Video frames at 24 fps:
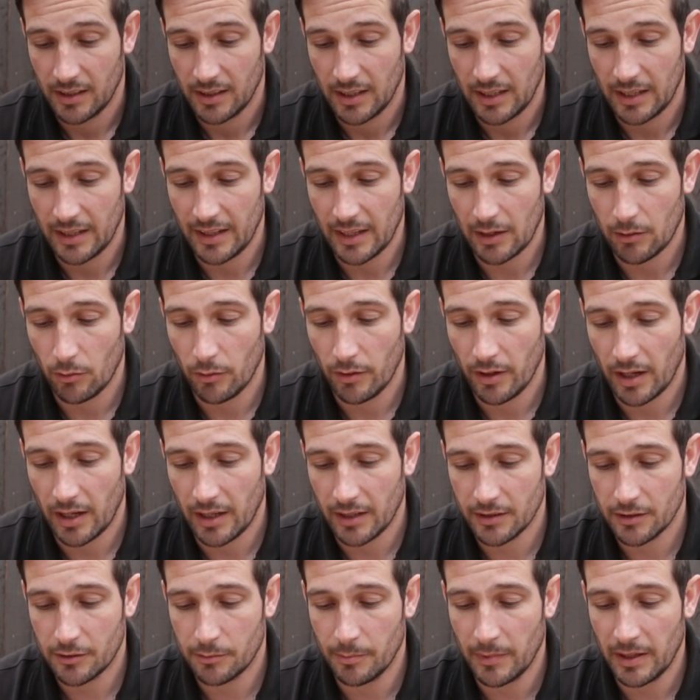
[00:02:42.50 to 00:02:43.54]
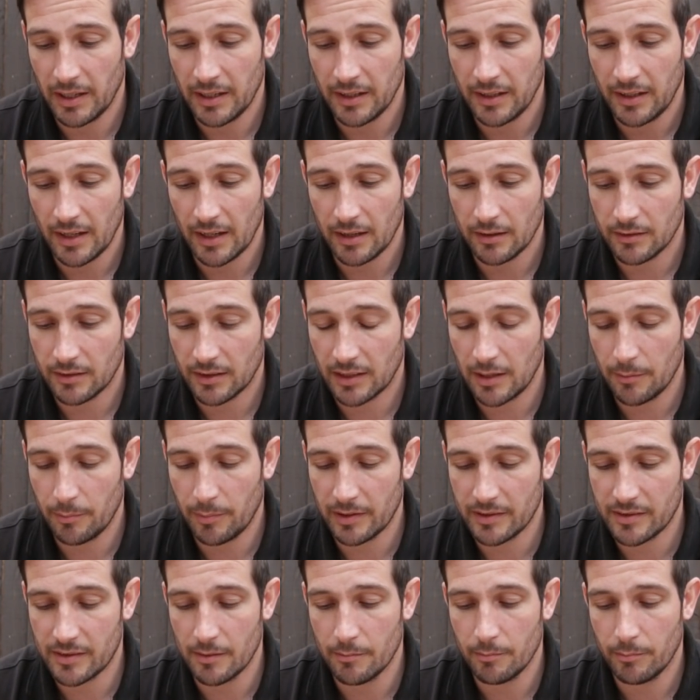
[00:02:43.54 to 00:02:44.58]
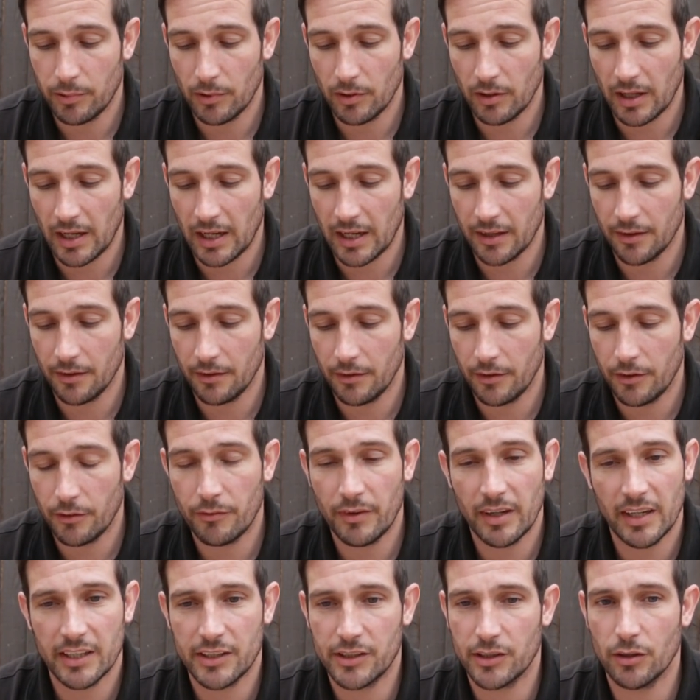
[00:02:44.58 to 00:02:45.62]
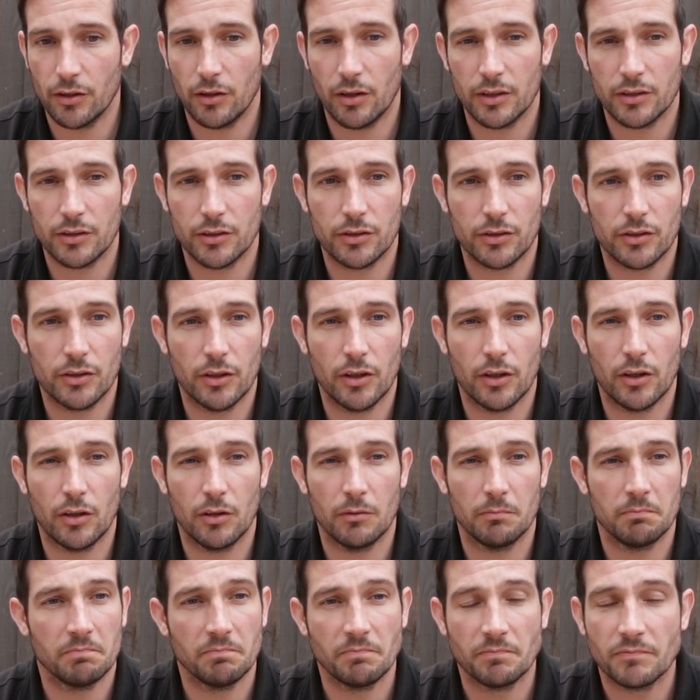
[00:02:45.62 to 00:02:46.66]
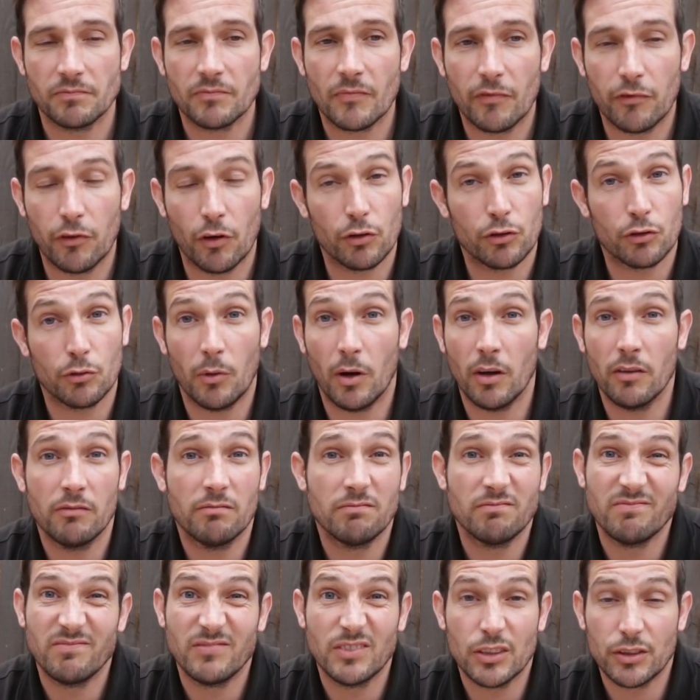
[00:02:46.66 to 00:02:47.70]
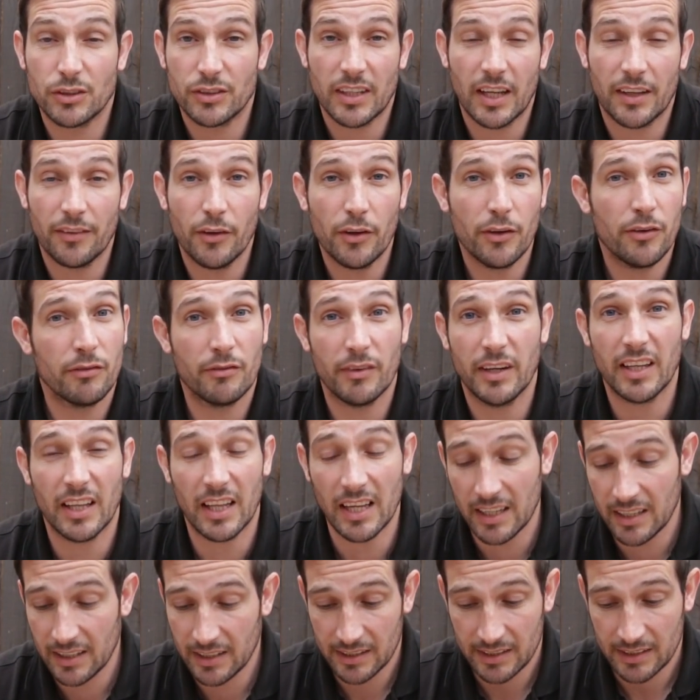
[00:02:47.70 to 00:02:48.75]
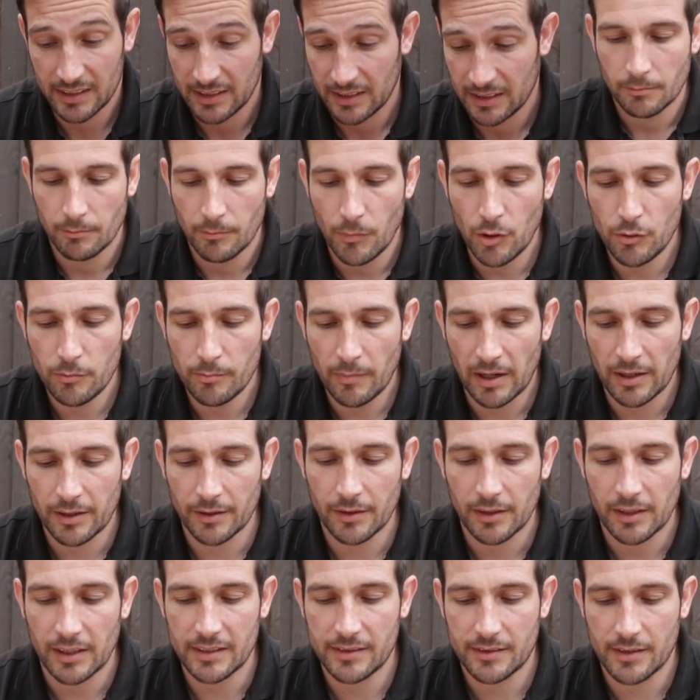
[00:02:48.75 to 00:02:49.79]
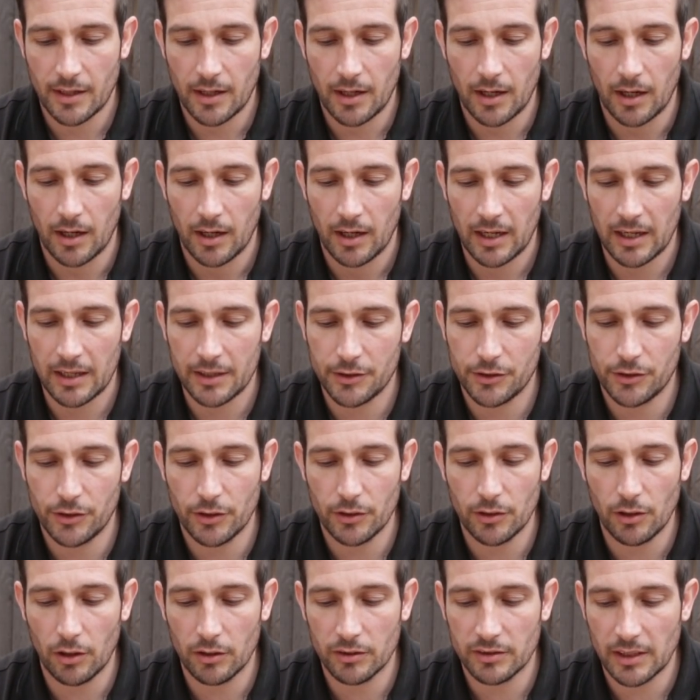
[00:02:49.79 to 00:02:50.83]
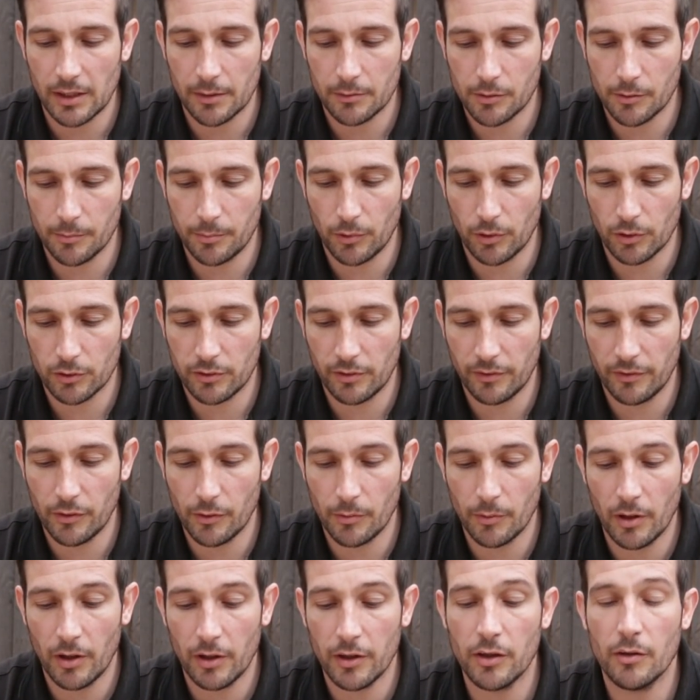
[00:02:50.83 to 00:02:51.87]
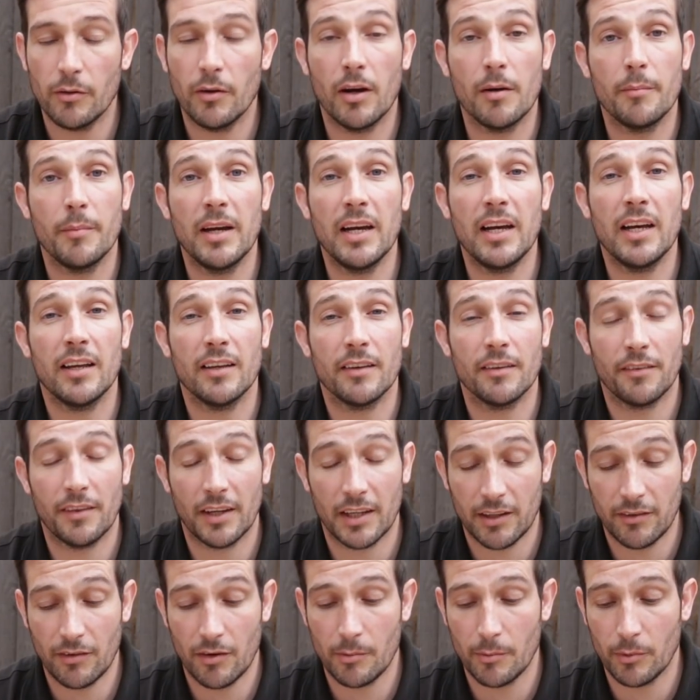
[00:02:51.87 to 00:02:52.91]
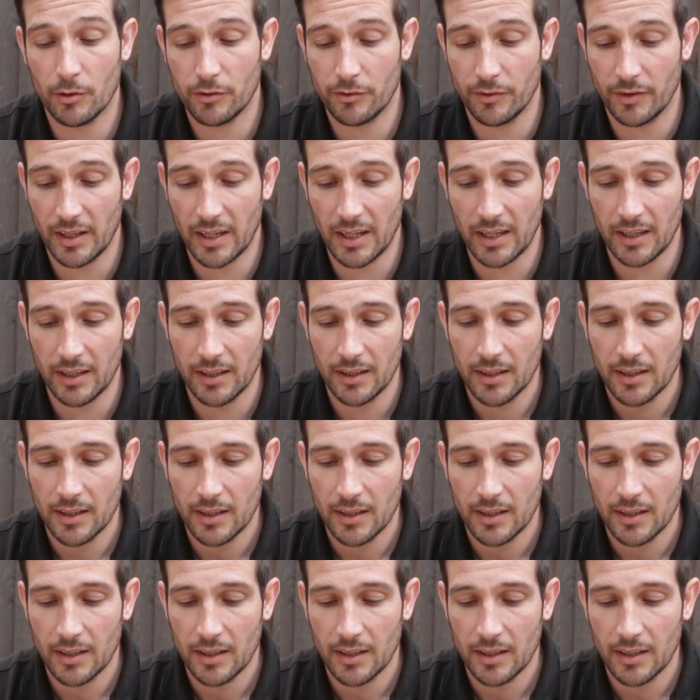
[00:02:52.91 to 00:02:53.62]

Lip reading: in that one, Hans, mate. Yeah, to keep it simple. And the ratio, I'd just go 4:1, just standard, really. Moonman Guitar. "Hi Stu, long time supporter of your work. You are, mate, and thank you very much for that.